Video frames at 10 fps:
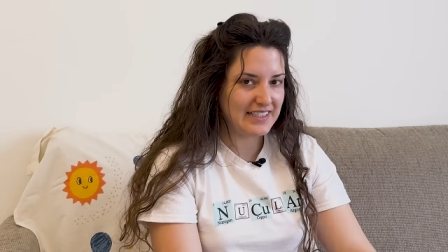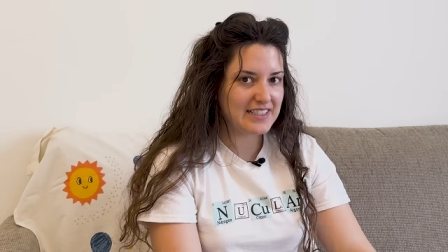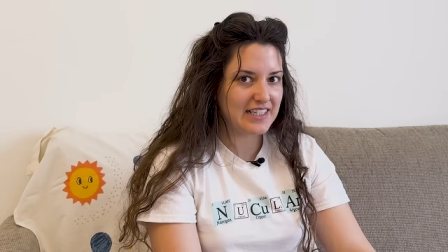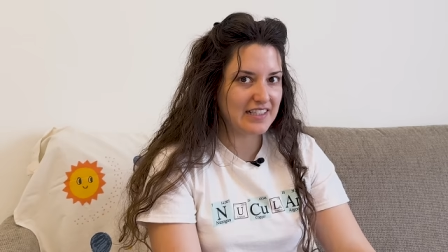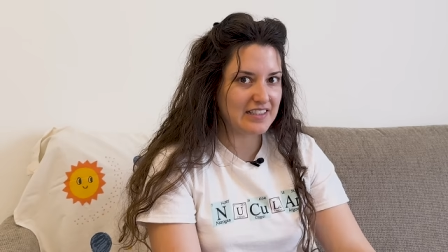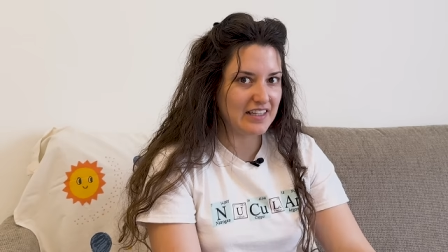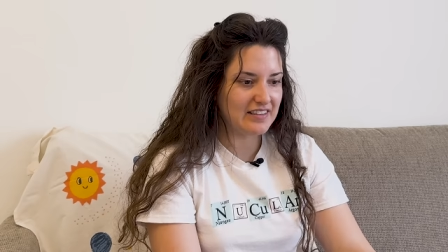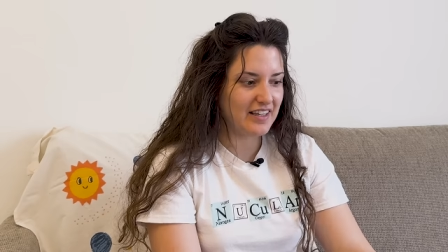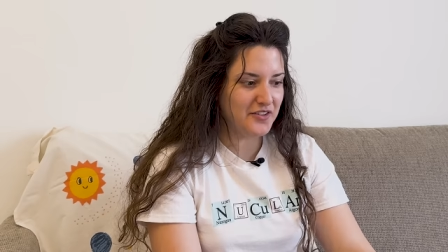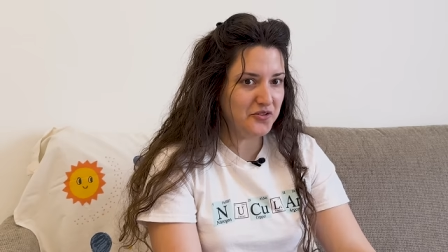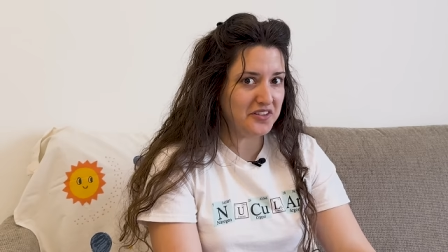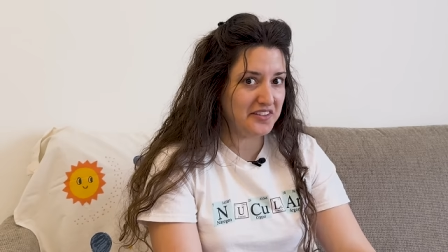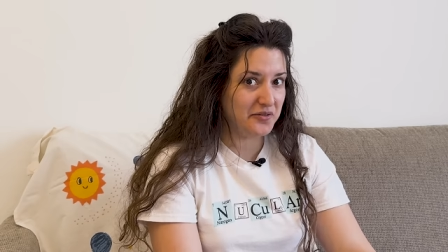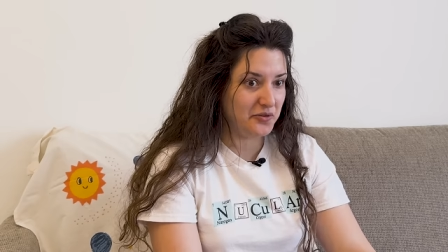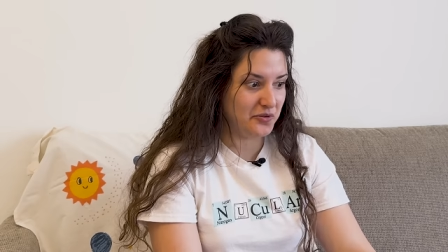That's kind of sad. I knew he
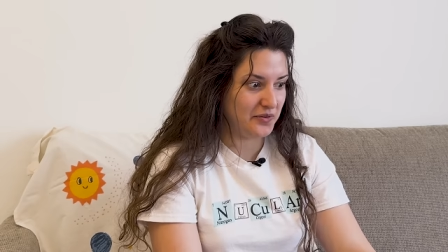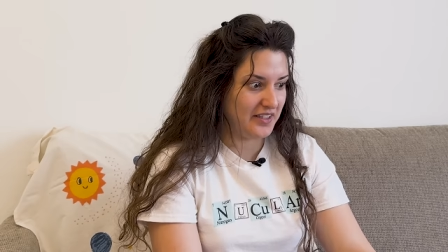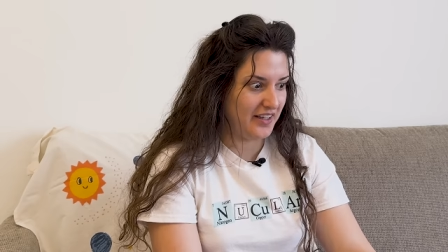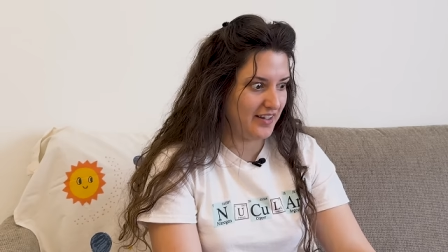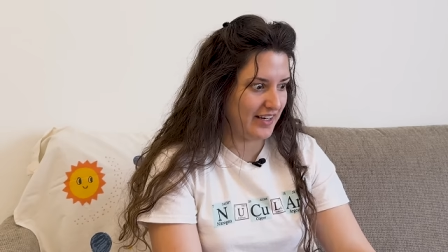didn't want to retire.